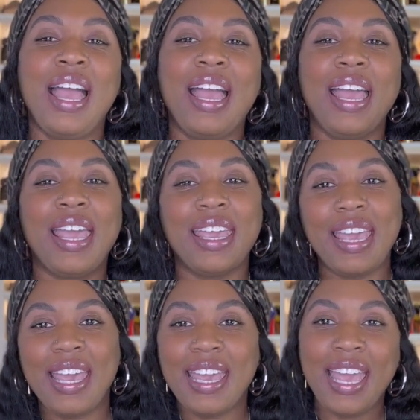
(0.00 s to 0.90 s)

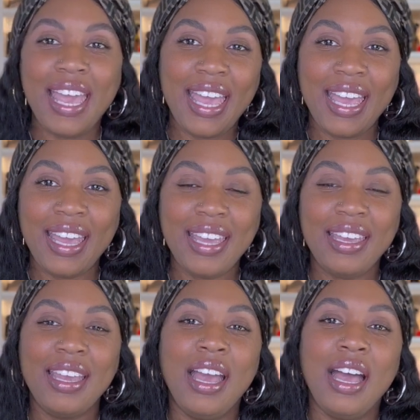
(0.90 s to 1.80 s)
Hey,
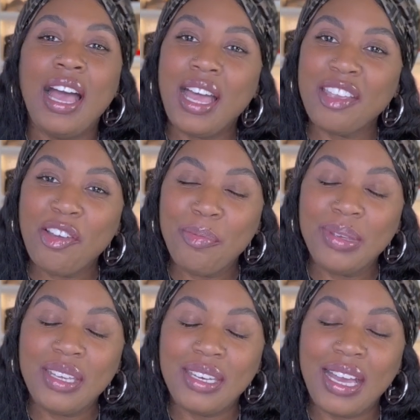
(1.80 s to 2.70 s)
how y'all
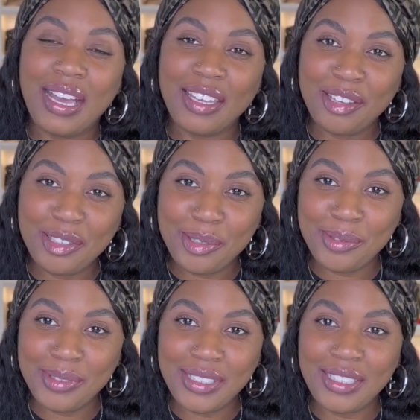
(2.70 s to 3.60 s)
been? How y'all
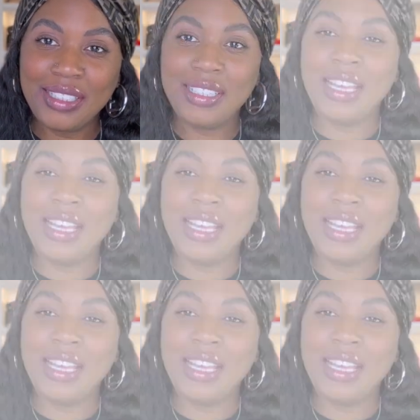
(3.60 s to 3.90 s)
doing?